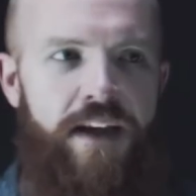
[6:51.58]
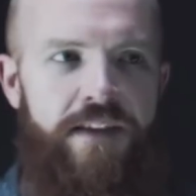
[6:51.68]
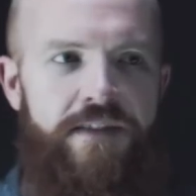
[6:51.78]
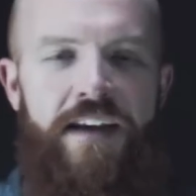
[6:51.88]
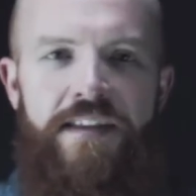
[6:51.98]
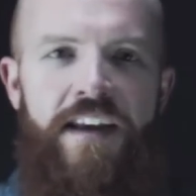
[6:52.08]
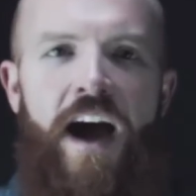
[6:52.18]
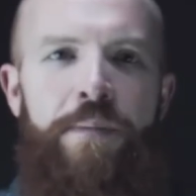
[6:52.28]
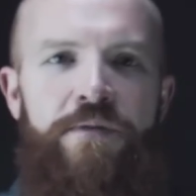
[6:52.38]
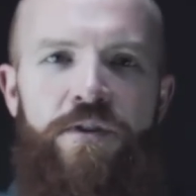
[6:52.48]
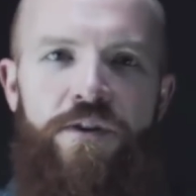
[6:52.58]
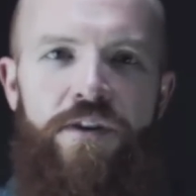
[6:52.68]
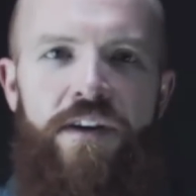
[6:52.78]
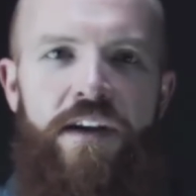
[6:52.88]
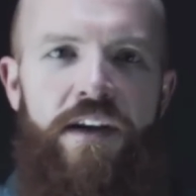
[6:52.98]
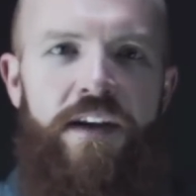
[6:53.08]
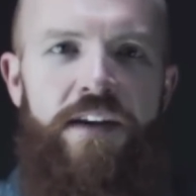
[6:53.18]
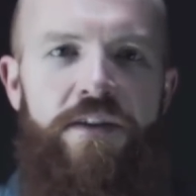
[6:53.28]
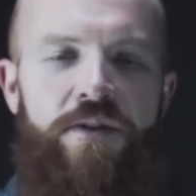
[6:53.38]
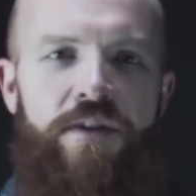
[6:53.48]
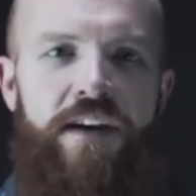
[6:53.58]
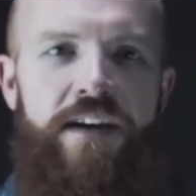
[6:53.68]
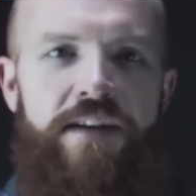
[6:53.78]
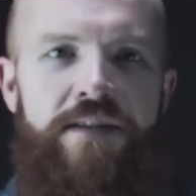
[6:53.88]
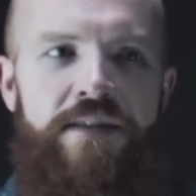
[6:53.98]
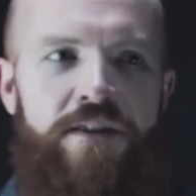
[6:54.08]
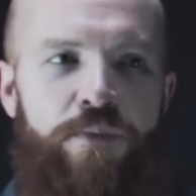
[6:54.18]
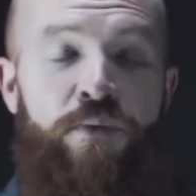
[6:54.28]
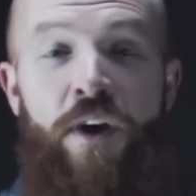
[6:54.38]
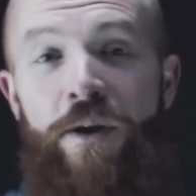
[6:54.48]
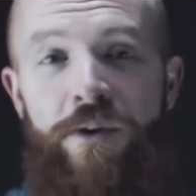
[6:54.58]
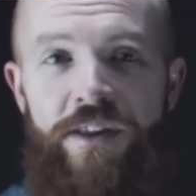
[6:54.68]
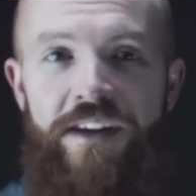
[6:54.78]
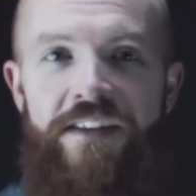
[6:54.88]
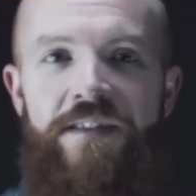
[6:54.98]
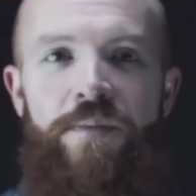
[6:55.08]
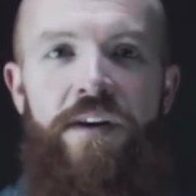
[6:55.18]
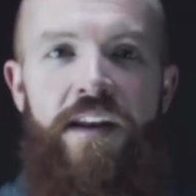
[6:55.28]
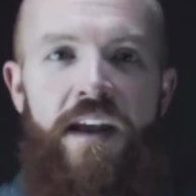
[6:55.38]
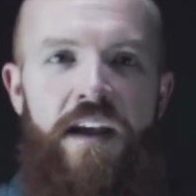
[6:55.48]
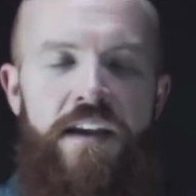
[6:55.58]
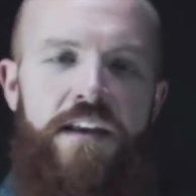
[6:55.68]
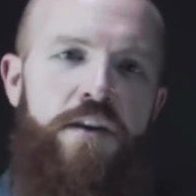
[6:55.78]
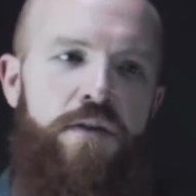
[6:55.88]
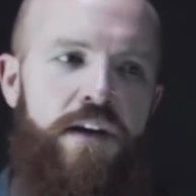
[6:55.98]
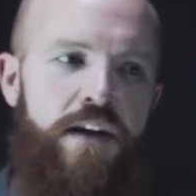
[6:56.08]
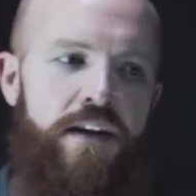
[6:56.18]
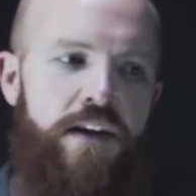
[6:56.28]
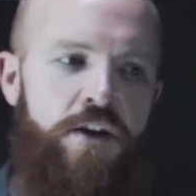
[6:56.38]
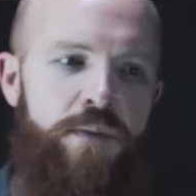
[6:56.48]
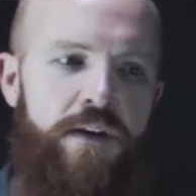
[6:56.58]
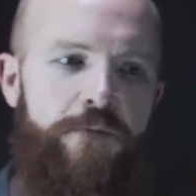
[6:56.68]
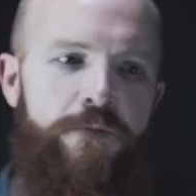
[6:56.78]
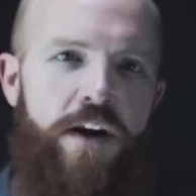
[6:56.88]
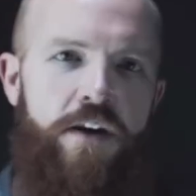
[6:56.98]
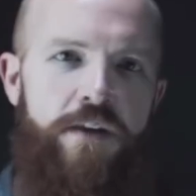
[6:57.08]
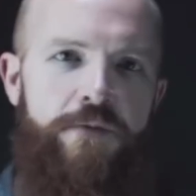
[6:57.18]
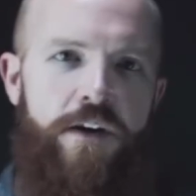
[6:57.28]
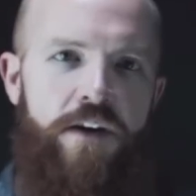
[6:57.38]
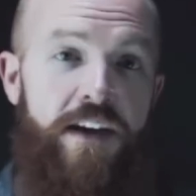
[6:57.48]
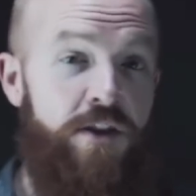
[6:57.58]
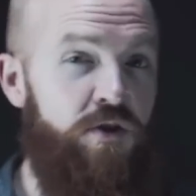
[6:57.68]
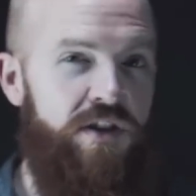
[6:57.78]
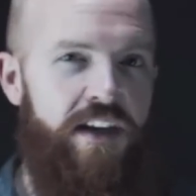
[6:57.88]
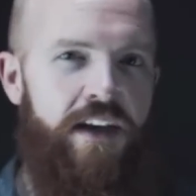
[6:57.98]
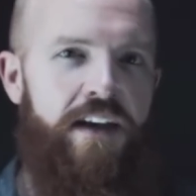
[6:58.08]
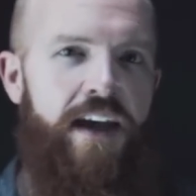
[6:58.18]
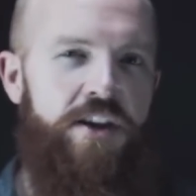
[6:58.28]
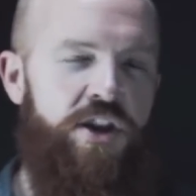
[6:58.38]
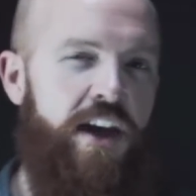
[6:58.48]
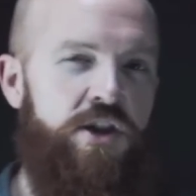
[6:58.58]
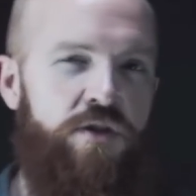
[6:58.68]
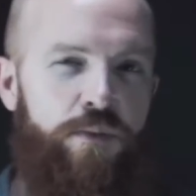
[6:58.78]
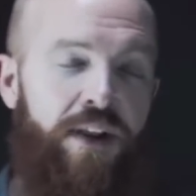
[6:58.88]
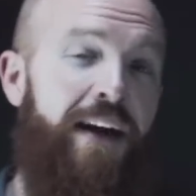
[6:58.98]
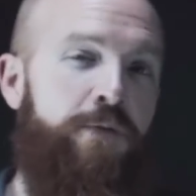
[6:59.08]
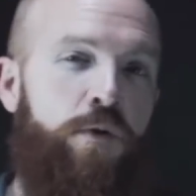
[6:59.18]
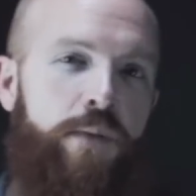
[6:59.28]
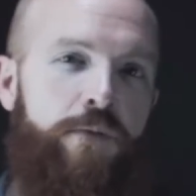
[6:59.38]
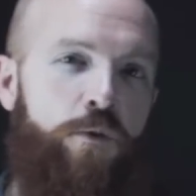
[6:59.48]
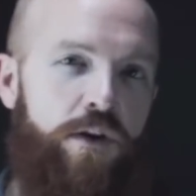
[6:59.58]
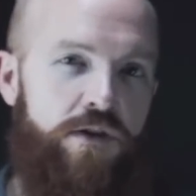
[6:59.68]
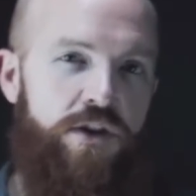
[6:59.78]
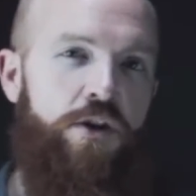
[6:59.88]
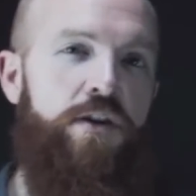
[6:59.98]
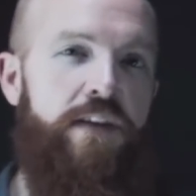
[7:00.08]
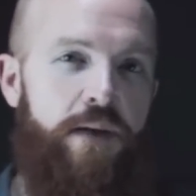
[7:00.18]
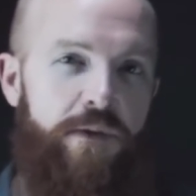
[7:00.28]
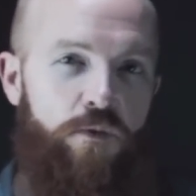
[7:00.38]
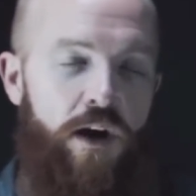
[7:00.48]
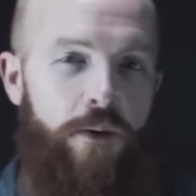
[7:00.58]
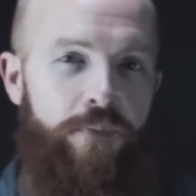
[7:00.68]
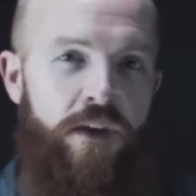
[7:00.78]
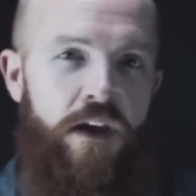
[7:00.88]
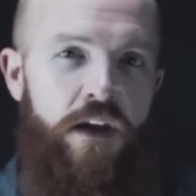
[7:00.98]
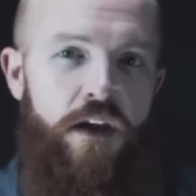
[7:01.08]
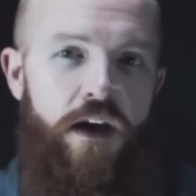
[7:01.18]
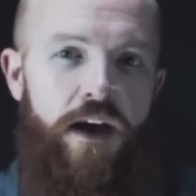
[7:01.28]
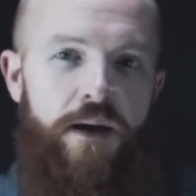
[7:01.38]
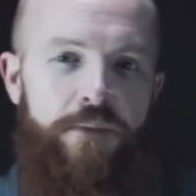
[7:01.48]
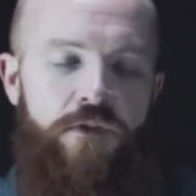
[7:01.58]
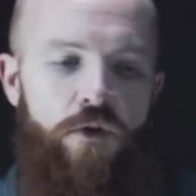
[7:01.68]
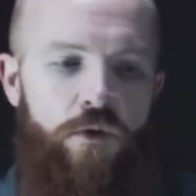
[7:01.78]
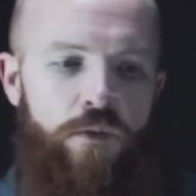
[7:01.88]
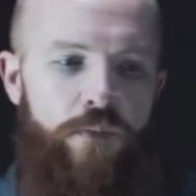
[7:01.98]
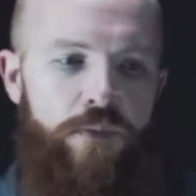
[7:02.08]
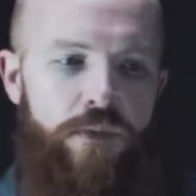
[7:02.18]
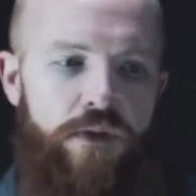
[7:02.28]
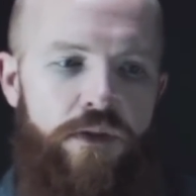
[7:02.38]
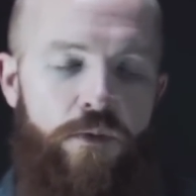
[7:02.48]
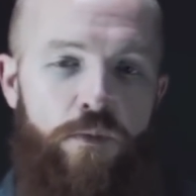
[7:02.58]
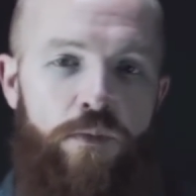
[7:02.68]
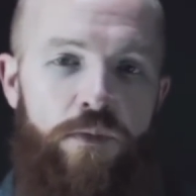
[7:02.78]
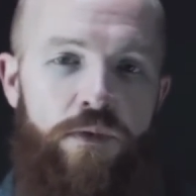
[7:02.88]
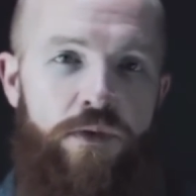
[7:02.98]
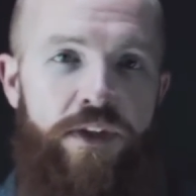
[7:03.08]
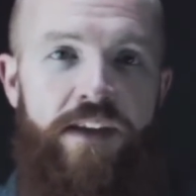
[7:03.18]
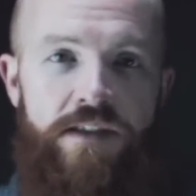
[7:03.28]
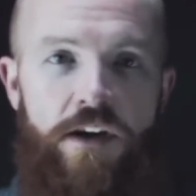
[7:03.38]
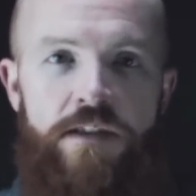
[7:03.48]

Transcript: as at the top of your your uh, your priority list, but you know, it, uh, it could be a very, very interesting educational platform for your security team as well. Um, so the thing that's